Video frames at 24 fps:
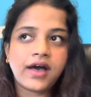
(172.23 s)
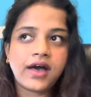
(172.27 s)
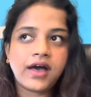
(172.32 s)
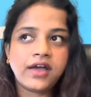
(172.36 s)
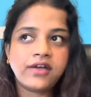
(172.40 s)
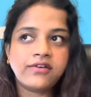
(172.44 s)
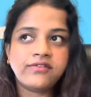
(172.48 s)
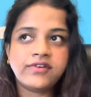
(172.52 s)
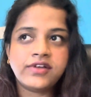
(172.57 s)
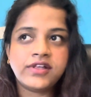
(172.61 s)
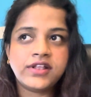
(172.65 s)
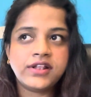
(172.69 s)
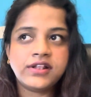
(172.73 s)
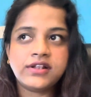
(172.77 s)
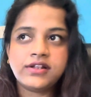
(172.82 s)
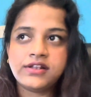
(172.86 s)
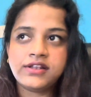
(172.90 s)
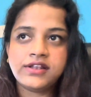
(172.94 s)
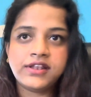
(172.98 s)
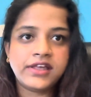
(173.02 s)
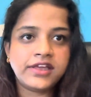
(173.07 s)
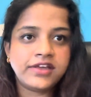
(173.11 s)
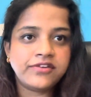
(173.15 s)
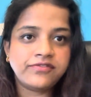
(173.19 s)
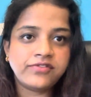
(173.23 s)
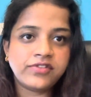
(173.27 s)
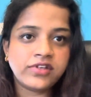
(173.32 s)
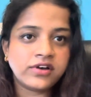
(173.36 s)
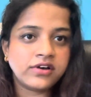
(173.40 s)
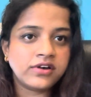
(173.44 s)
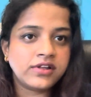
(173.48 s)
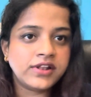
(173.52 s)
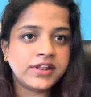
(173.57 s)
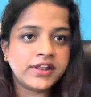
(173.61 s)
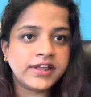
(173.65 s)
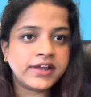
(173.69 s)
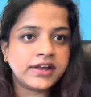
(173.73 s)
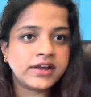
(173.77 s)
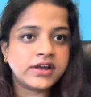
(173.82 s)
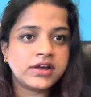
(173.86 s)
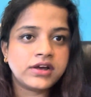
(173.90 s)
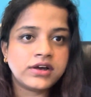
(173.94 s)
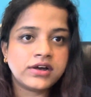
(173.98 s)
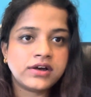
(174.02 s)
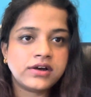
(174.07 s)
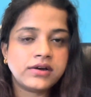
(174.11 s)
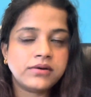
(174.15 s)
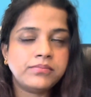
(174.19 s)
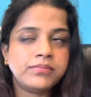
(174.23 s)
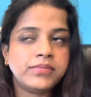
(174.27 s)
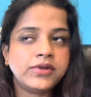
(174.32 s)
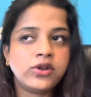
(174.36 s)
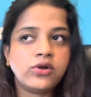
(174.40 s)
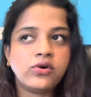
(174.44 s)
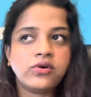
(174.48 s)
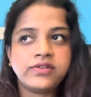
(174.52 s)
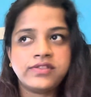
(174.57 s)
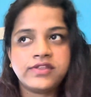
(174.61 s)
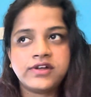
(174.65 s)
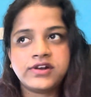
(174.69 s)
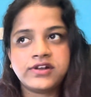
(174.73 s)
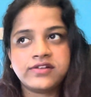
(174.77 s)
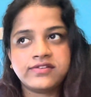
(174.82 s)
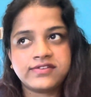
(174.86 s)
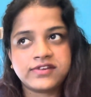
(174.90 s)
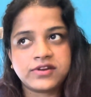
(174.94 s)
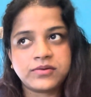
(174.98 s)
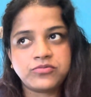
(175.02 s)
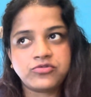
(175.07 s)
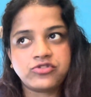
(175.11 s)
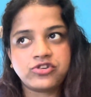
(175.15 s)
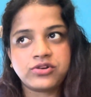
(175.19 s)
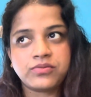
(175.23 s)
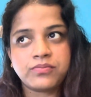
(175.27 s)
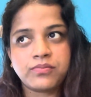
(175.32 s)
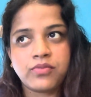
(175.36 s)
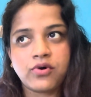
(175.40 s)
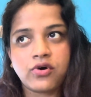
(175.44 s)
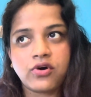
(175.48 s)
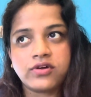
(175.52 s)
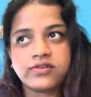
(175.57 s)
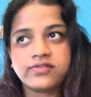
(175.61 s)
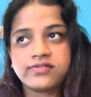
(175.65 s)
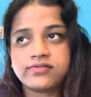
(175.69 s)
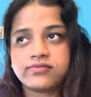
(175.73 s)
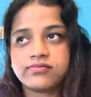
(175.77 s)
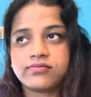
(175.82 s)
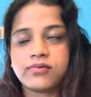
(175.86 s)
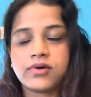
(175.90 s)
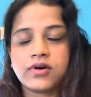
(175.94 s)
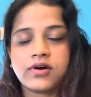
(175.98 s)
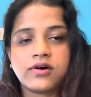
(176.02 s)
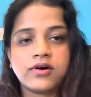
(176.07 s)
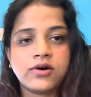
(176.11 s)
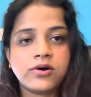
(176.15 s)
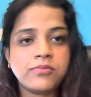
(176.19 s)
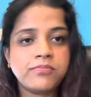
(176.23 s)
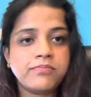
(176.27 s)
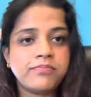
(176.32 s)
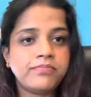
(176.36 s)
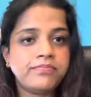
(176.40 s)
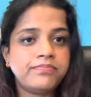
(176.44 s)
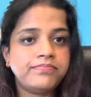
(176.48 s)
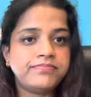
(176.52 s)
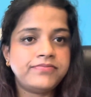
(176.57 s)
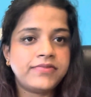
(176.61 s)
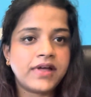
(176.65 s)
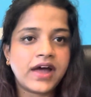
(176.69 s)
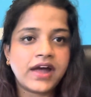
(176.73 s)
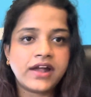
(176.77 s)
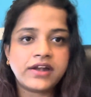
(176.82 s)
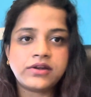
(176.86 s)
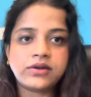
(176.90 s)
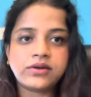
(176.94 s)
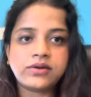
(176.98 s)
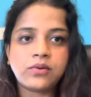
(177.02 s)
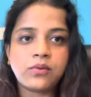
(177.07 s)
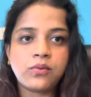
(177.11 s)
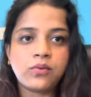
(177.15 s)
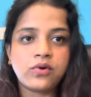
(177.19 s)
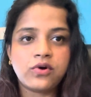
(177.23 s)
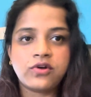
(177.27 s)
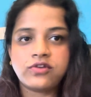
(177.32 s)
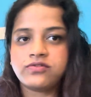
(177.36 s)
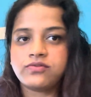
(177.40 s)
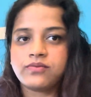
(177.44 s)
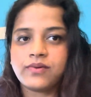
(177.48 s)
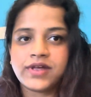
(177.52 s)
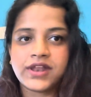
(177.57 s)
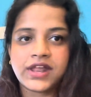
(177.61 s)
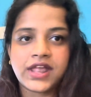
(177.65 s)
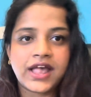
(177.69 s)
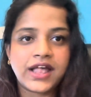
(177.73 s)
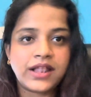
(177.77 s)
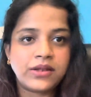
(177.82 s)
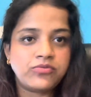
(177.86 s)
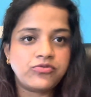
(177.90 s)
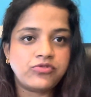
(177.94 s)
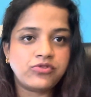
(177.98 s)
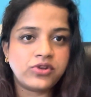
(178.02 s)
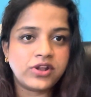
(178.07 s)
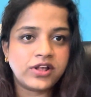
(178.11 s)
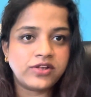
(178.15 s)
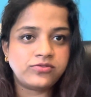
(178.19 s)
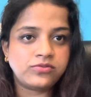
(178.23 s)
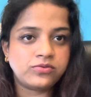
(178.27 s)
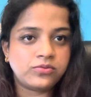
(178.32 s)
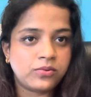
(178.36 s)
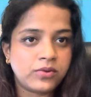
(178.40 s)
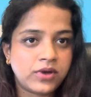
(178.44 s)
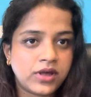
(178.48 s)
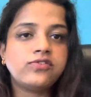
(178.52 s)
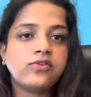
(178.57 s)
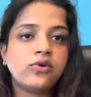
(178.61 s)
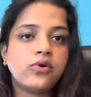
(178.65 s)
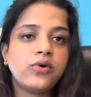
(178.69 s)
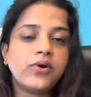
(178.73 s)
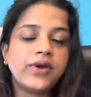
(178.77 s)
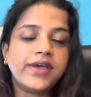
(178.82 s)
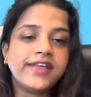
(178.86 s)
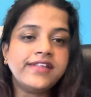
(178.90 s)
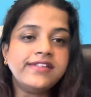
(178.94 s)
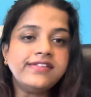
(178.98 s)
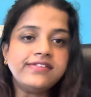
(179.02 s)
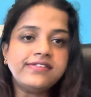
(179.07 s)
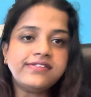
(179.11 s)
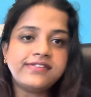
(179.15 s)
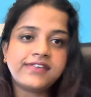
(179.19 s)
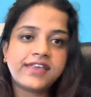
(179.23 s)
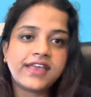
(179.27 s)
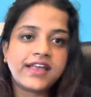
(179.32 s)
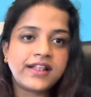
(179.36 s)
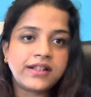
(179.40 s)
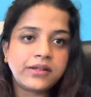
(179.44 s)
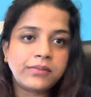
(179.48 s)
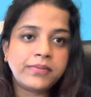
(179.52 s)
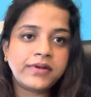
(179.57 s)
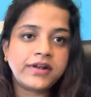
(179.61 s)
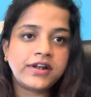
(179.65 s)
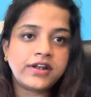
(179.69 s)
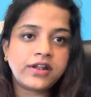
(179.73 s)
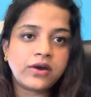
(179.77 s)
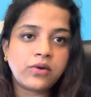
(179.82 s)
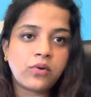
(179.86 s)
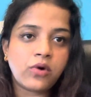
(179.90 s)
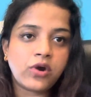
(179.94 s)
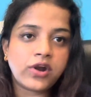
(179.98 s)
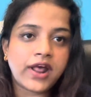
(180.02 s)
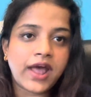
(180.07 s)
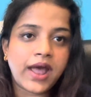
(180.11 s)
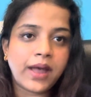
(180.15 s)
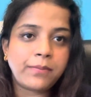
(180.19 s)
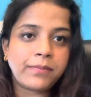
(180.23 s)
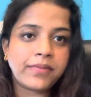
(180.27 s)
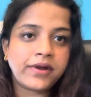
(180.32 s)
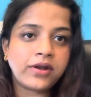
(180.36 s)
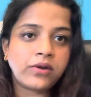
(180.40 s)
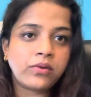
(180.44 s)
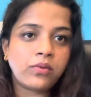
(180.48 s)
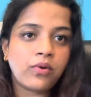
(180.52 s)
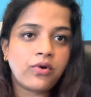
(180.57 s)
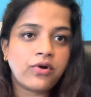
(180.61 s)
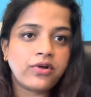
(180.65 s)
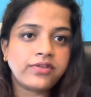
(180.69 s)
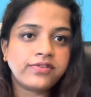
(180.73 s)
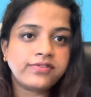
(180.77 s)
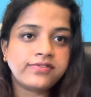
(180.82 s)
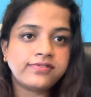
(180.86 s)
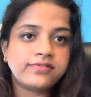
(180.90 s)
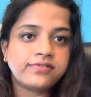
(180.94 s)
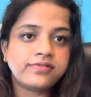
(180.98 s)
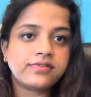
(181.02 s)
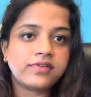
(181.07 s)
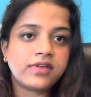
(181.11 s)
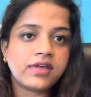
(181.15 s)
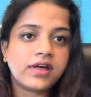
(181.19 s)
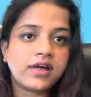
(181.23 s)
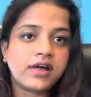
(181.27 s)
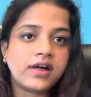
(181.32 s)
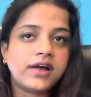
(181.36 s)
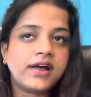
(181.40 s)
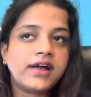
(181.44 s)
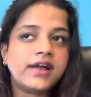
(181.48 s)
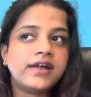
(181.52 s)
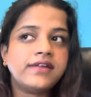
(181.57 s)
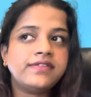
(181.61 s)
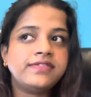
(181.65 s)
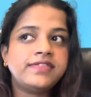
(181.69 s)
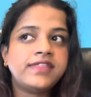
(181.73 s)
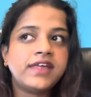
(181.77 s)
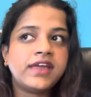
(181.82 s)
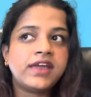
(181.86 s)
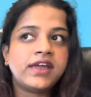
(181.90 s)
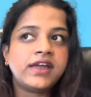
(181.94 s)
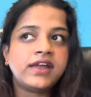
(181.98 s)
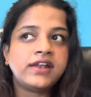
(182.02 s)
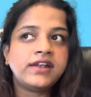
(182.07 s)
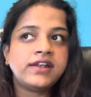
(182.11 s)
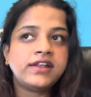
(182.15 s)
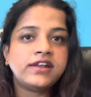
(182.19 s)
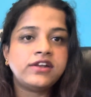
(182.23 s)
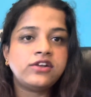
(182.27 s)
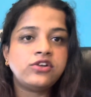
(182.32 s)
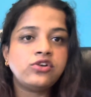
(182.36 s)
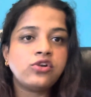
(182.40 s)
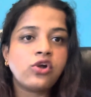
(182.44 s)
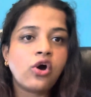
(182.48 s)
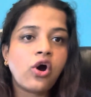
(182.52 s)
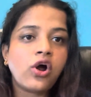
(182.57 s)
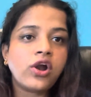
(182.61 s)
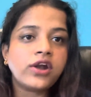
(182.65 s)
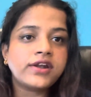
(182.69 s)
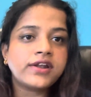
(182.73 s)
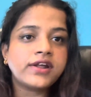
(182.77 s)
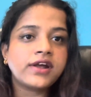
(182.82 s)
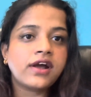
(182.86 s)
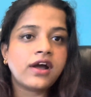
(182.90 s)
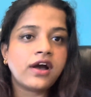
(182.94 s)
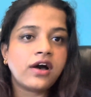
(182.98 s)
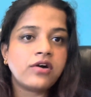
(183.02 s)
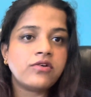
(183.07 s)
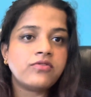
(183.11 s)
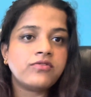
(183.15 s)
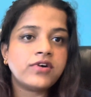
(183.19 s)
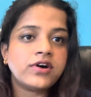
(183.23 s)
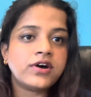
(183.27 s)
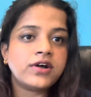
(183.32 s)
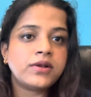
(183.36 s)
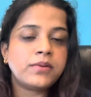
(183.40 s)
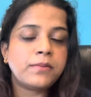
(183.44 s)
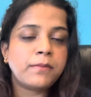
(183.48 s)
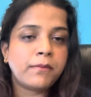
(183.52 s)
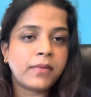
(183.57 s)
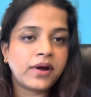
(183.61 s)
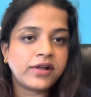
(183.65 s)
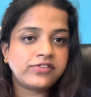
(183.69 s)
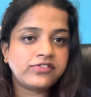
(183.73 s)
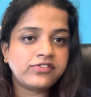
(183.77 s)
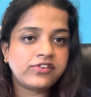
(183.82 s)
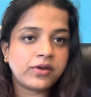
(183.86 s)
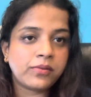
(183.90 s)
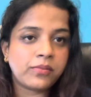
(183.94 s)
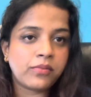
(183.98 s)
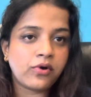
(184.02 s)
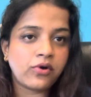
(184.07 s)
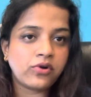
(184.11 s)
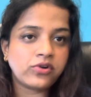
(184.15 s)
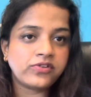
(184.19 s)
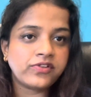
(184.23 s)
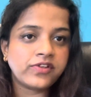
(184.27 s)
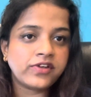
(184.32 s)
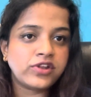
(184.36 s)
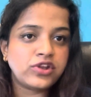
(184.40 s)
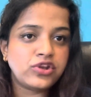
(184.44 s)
I will leave the link below in the description box uh, that was very helpful as well so in skill builder what happened was they did not cover much about the